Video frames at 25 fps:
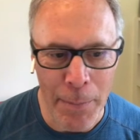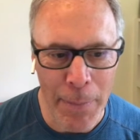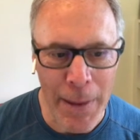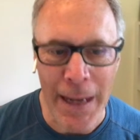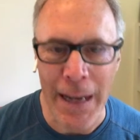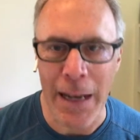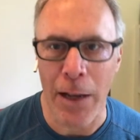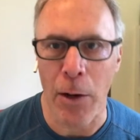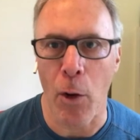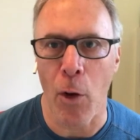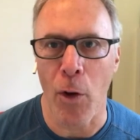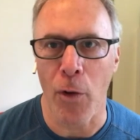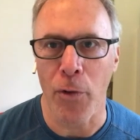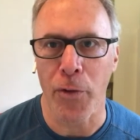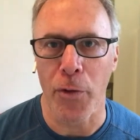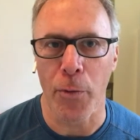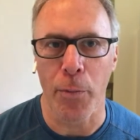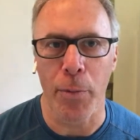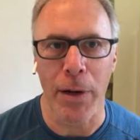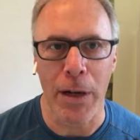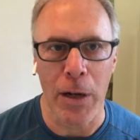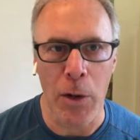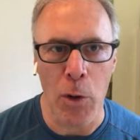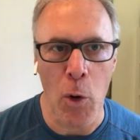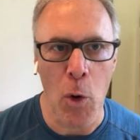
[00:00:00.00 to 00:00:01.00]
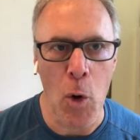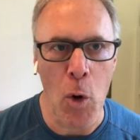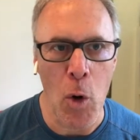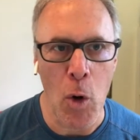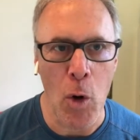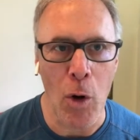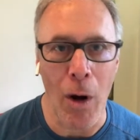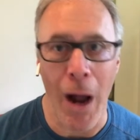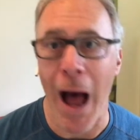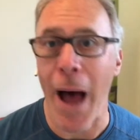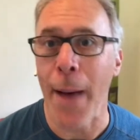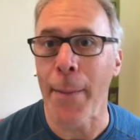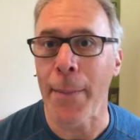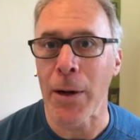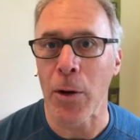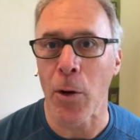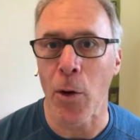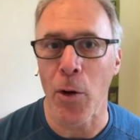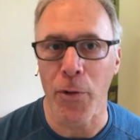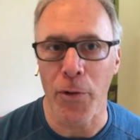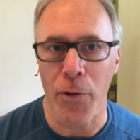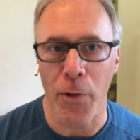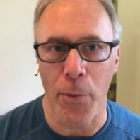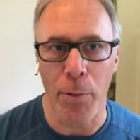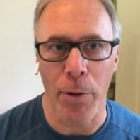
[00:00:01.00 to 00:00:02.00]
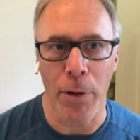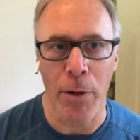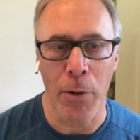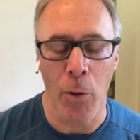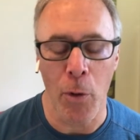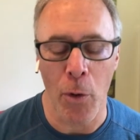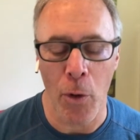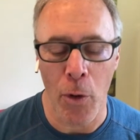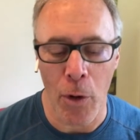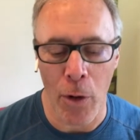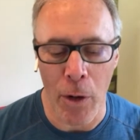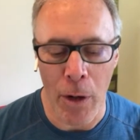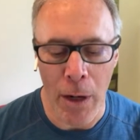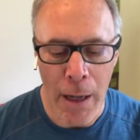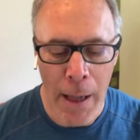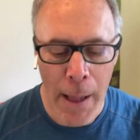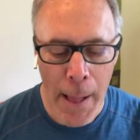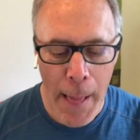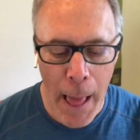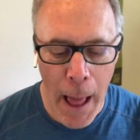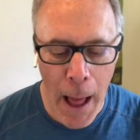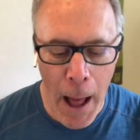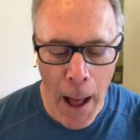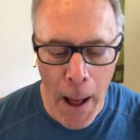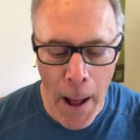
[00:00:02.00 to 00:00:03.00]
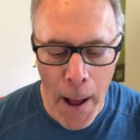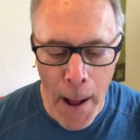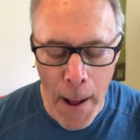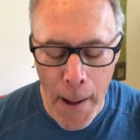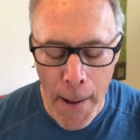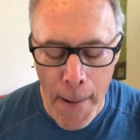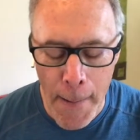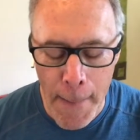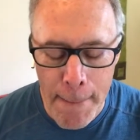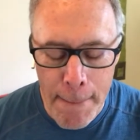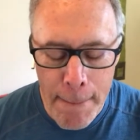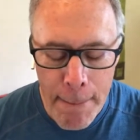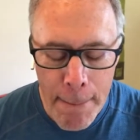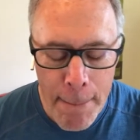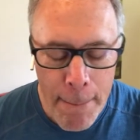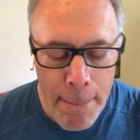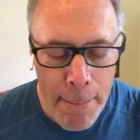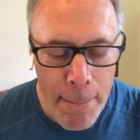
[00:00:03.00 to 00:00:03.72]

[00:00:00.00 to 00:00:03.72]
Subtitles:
being an entrepreneur. I'm an entrepreneur. And